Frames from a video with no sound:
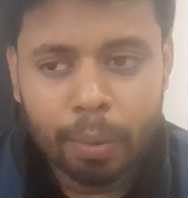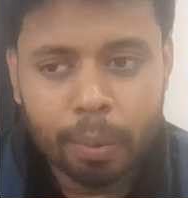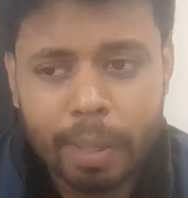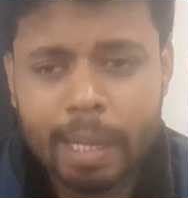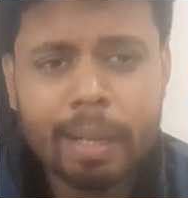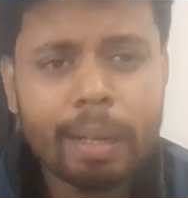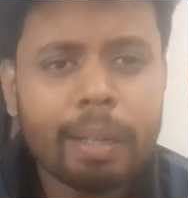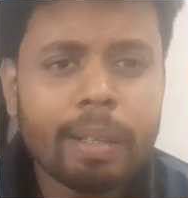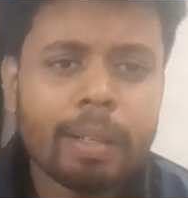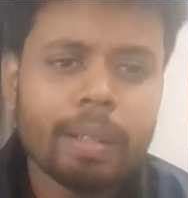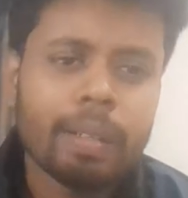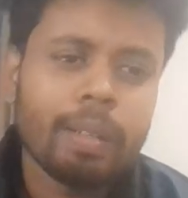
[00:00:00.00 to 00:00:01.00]
we
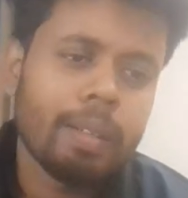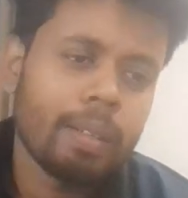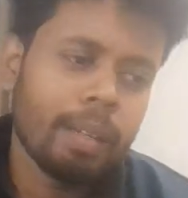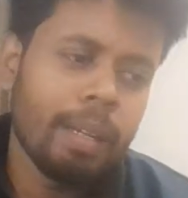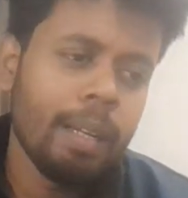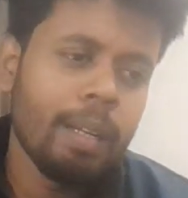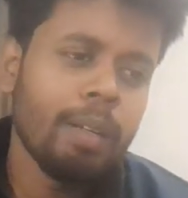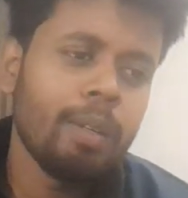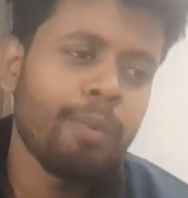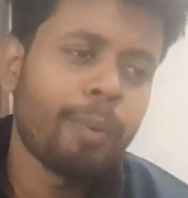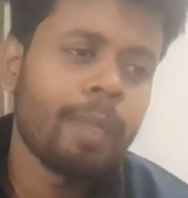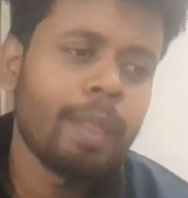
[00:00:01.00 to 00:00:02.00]
are
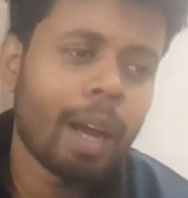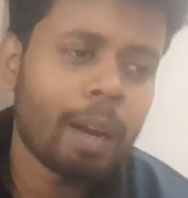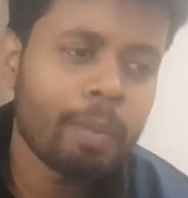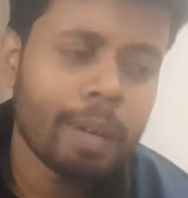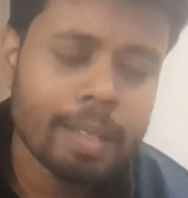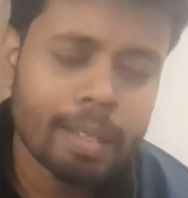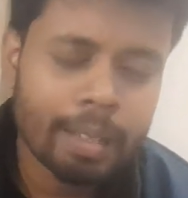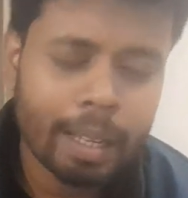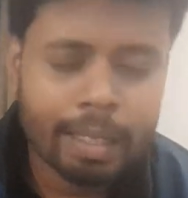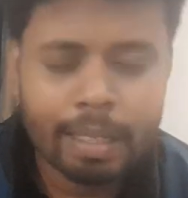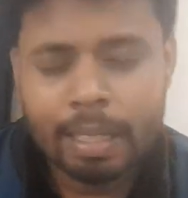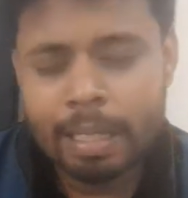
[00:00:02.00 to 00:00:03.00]
here with the advanced
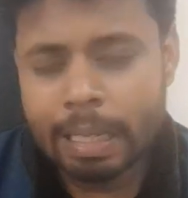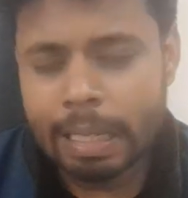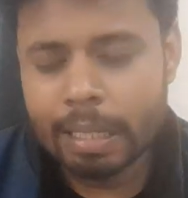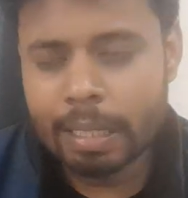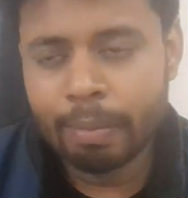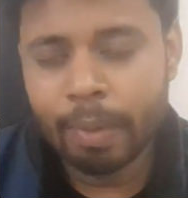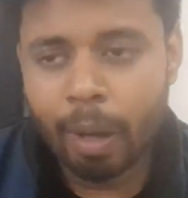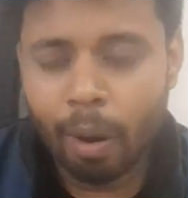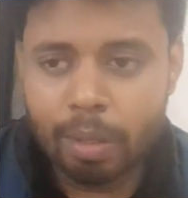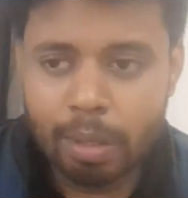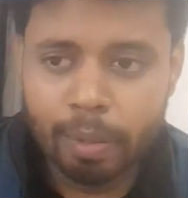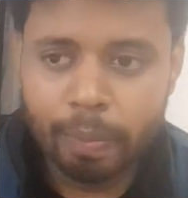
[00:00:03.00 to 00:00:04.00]
lecture series
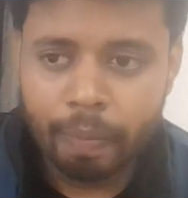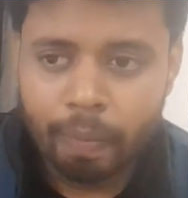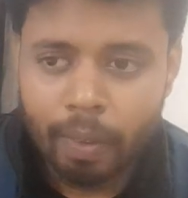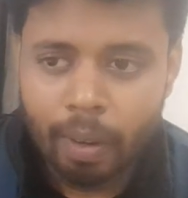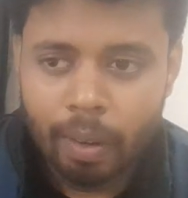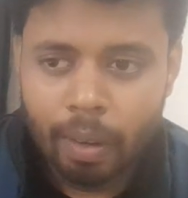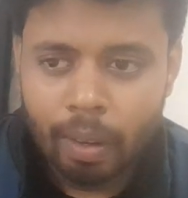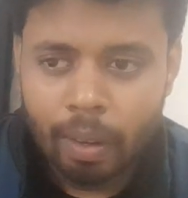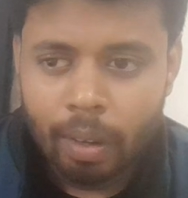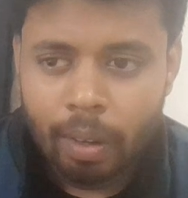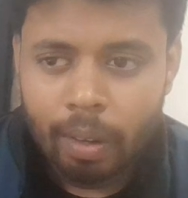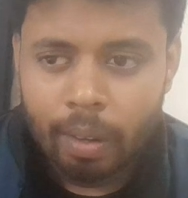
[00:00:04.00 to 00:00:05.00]
because
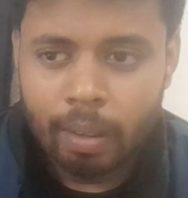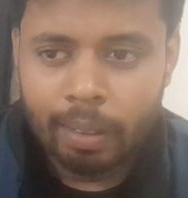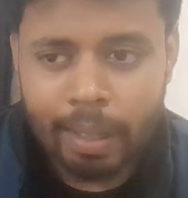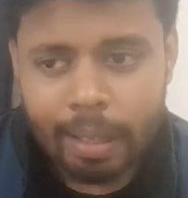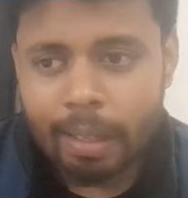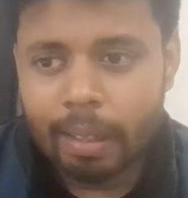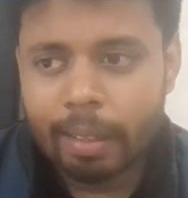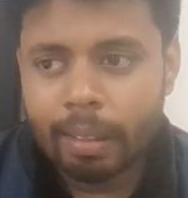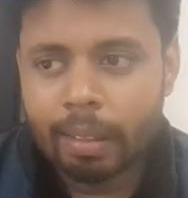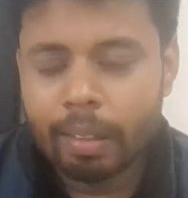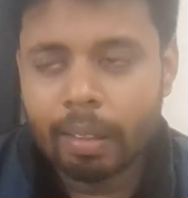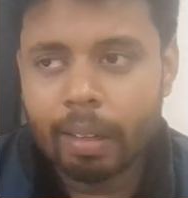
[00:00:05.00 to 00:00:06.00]
there
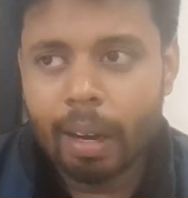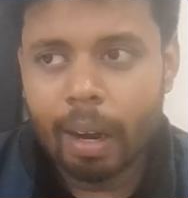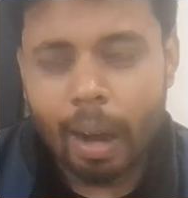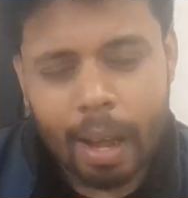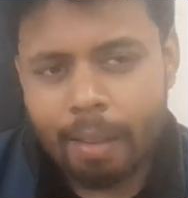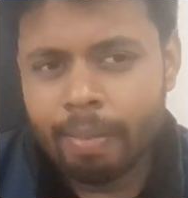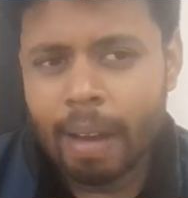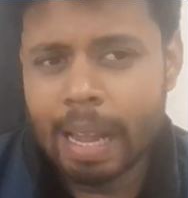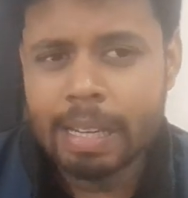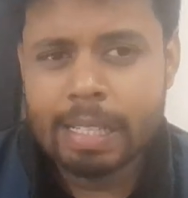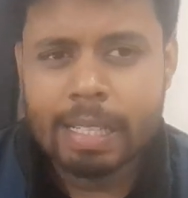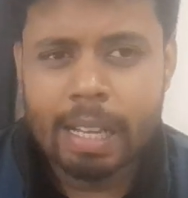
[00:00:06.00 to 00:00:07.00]
I
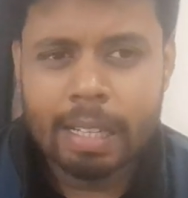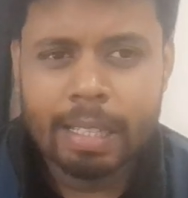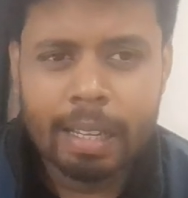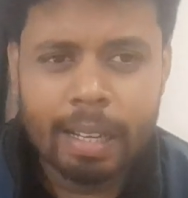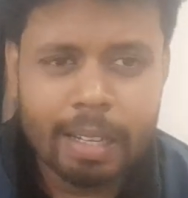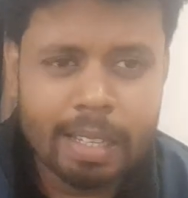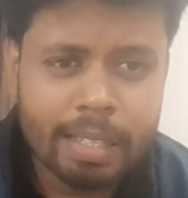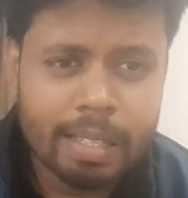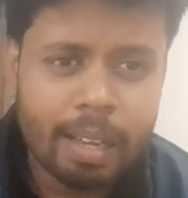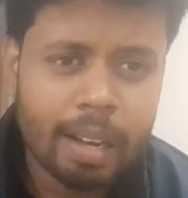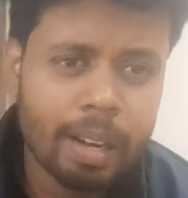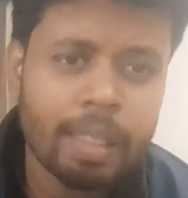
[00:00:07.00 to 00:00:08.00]
felt that there is
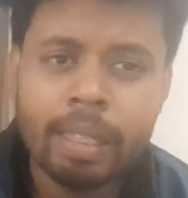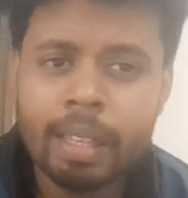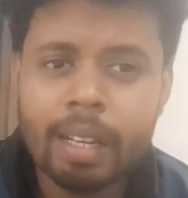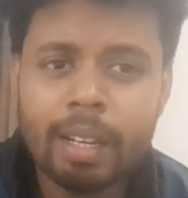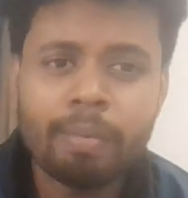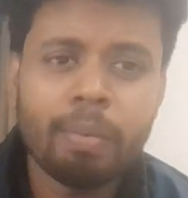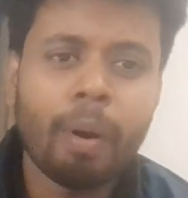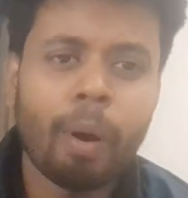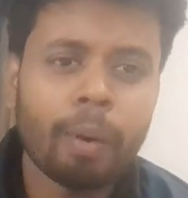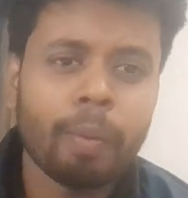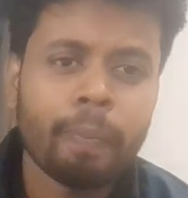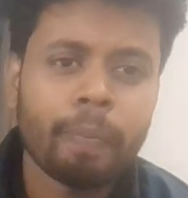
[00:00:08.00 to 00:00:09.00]
a need for
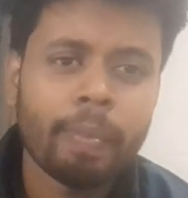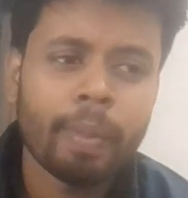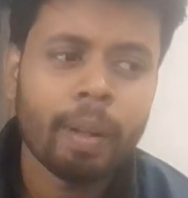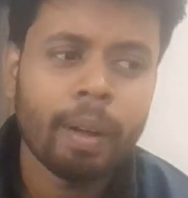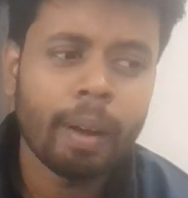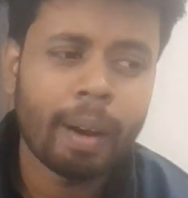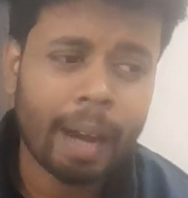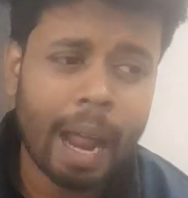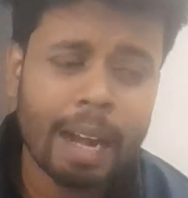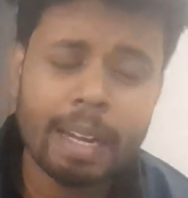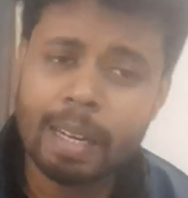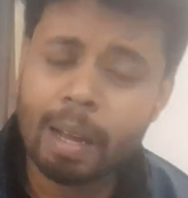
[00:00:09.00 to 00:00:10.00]

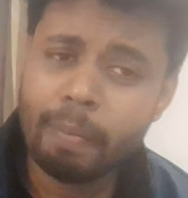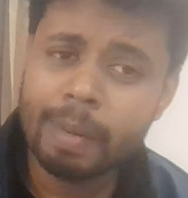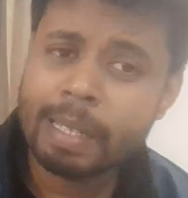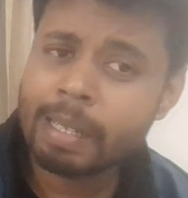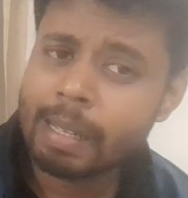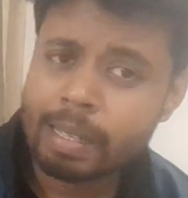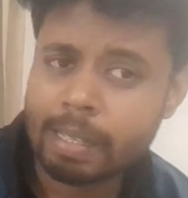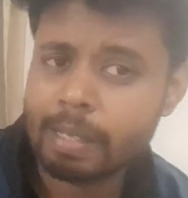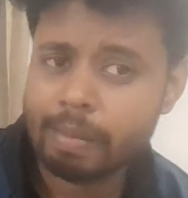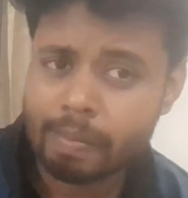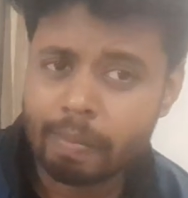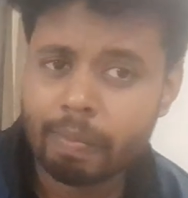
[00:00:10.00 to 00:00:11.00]
random discussion
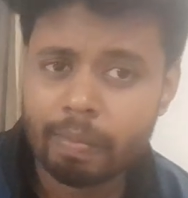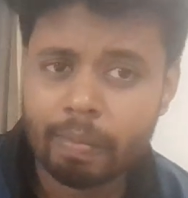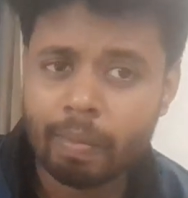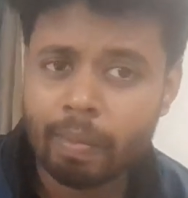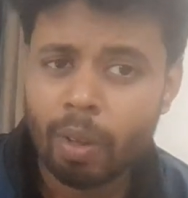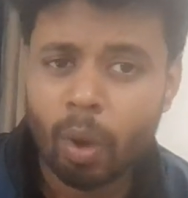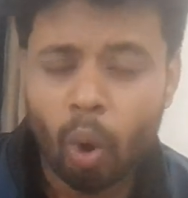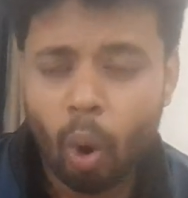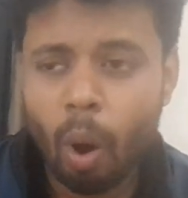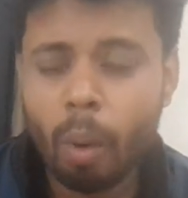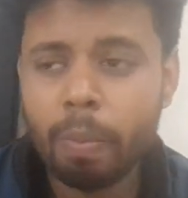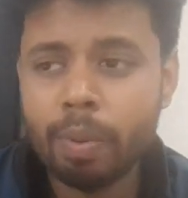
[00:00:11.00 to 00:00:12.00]

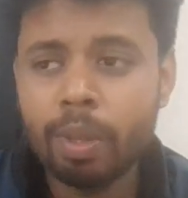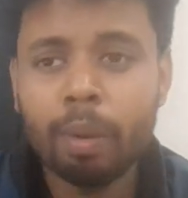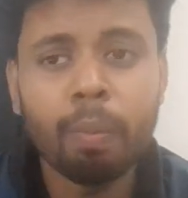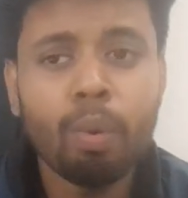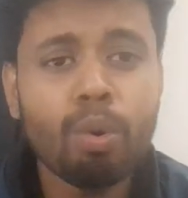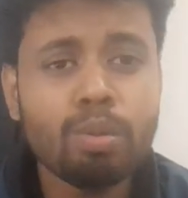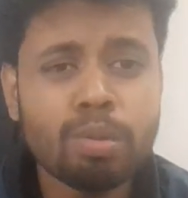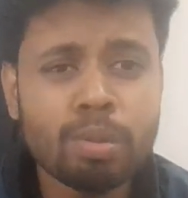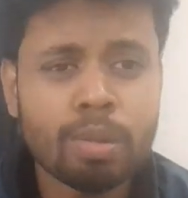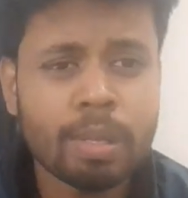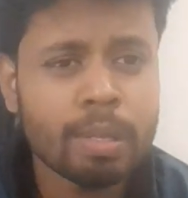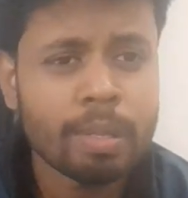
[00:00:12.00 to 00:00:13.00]
of the
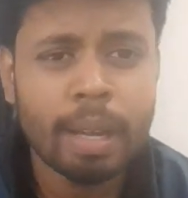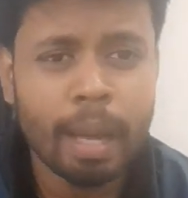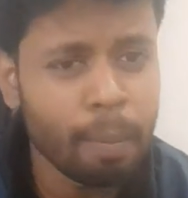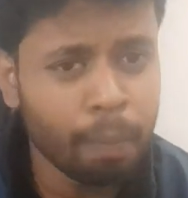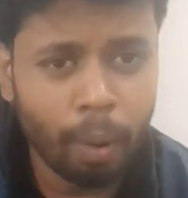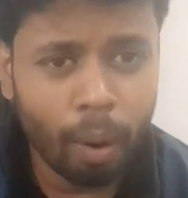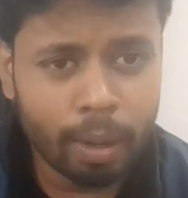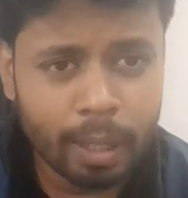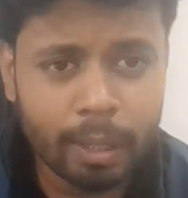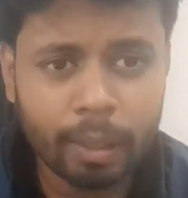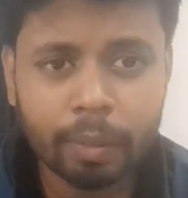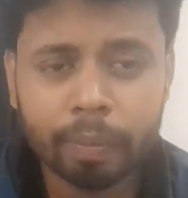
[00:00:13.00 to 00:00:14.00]
most
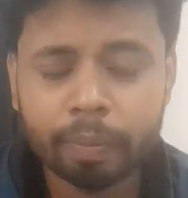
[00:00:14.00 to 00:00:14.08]
important,